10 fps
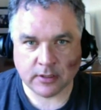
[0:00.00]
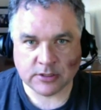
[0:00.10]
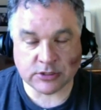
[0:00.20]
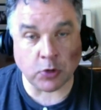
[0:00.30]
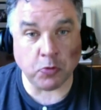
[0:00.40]

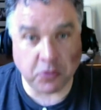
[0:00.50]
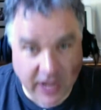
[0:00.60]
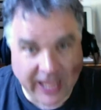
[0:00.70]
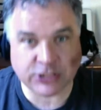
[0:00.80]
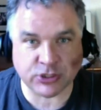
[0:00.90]
so
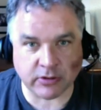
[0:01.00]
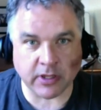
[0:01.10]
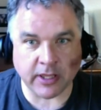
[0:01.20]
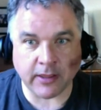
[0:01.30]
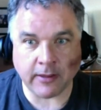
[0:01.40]

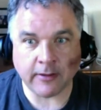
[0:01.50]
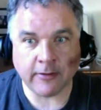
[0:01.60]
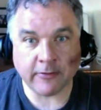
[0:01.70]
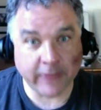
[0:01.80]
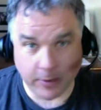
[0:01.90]
naturally,
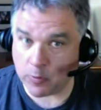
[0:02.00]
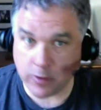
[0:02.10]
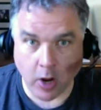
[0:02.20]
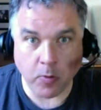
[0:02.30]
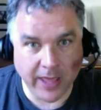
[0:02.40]
they were
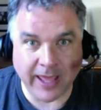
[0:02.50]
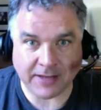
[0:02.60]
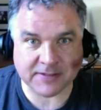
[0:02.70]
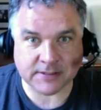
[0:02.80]
no hit.